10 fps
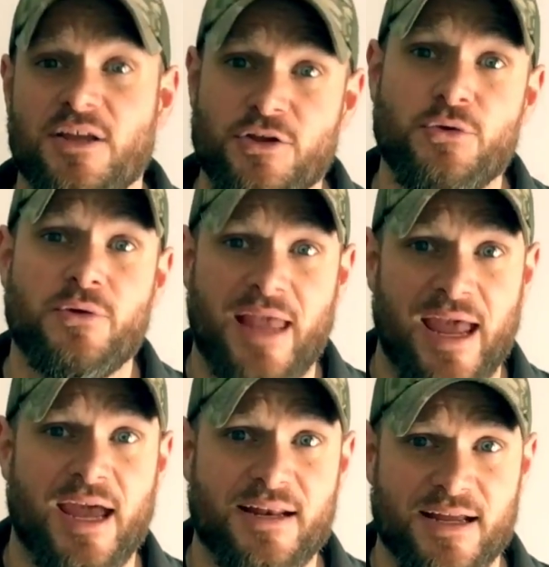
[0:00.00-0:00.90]
You
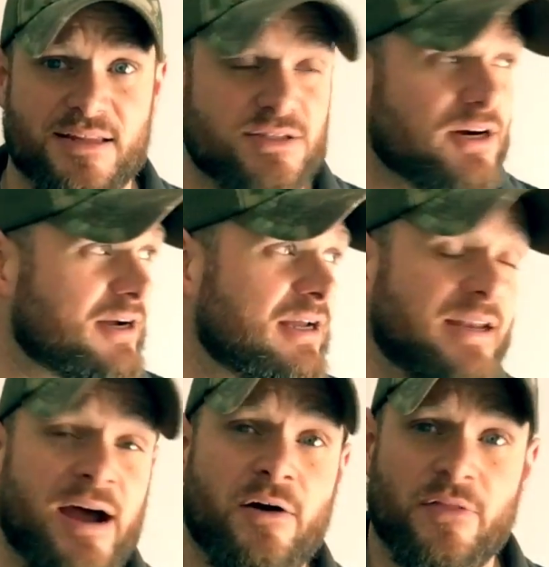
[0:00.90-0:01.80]
can hit the target.
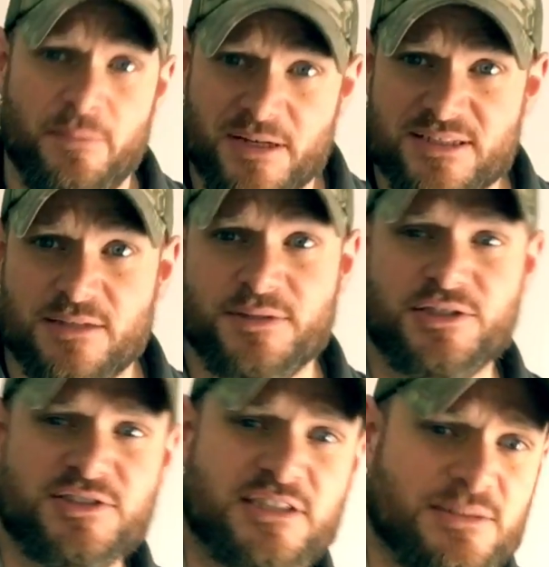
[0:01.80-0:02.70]
Now, the pistol I'll be
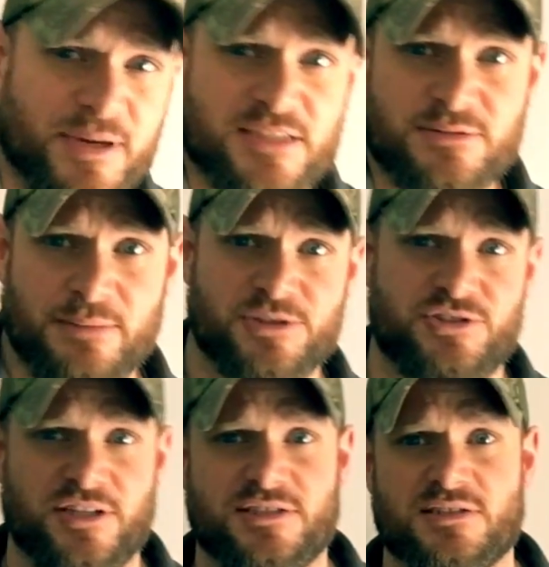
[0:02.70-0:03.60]
using to make some
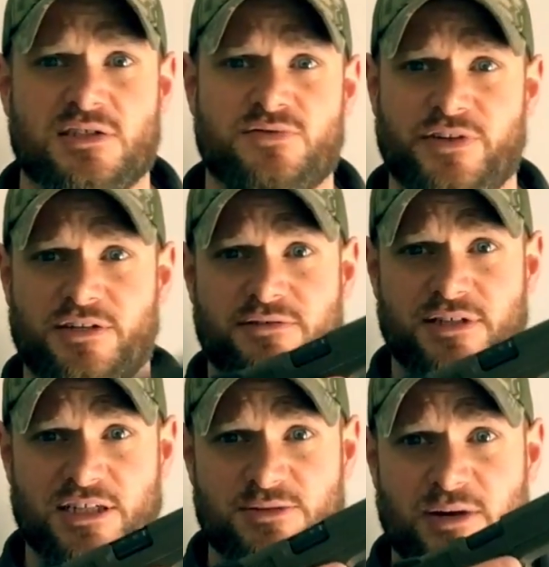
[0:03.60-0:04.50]
demonstrations in this video
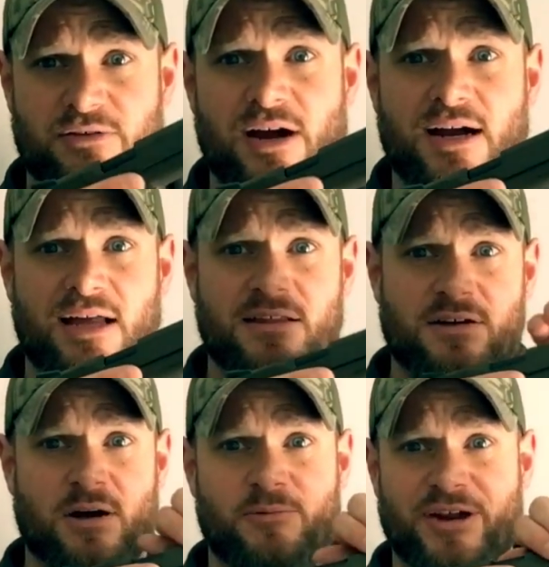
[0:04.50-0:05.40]
is my Rock
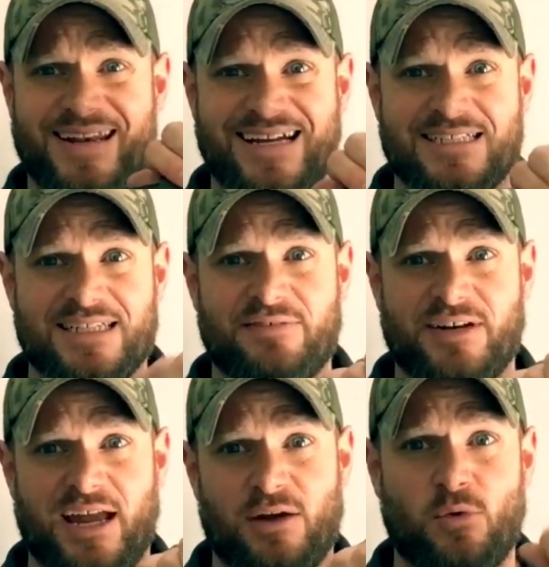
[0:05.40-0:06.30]
Island Armory nineteen
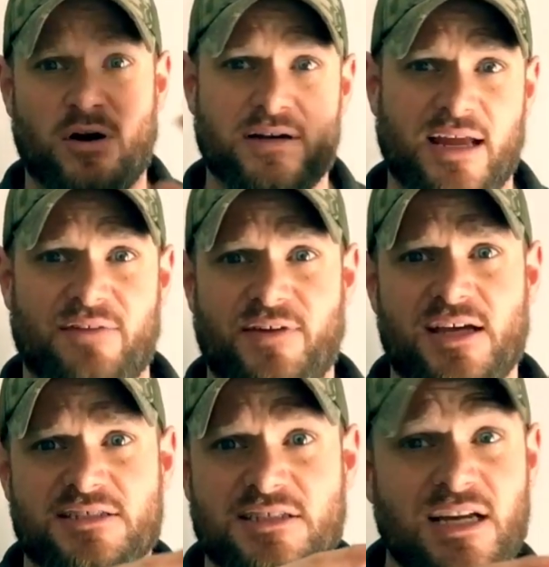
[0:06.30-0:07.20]
eleven A one F
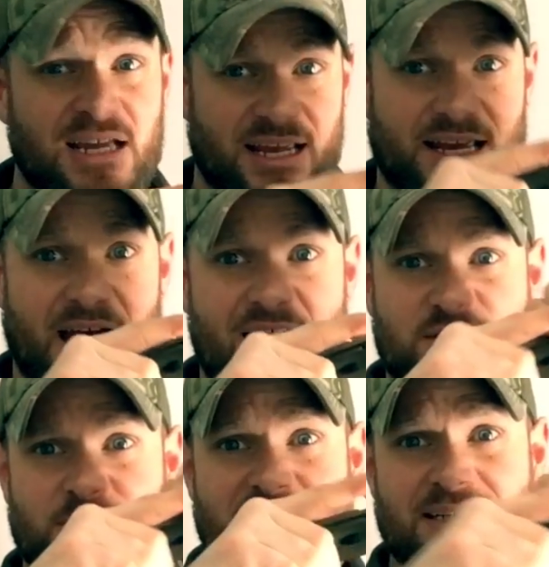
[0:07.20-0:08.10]
S. It has
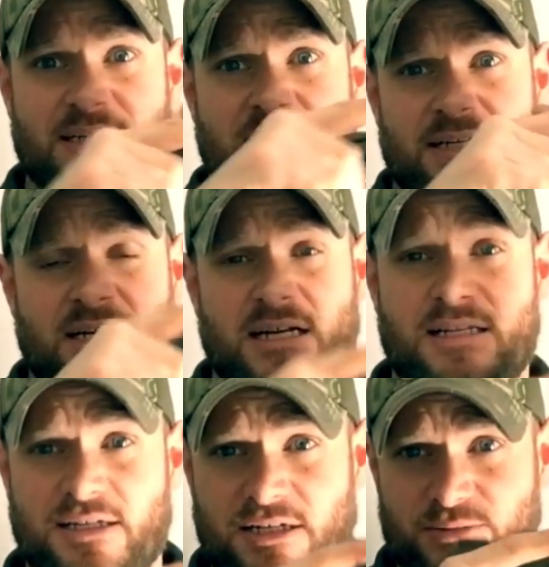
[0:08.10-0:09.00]
been
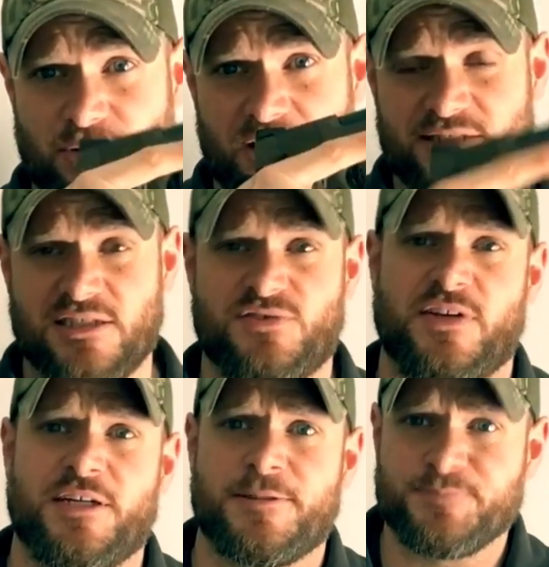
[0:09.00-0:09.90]
cleared prior to this
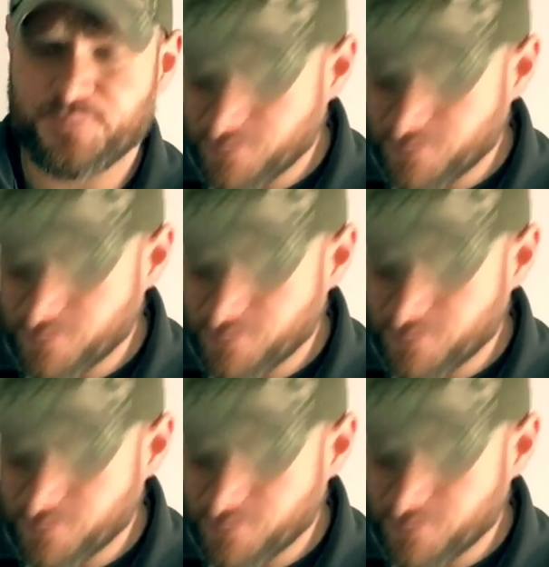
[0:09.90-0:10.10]
video.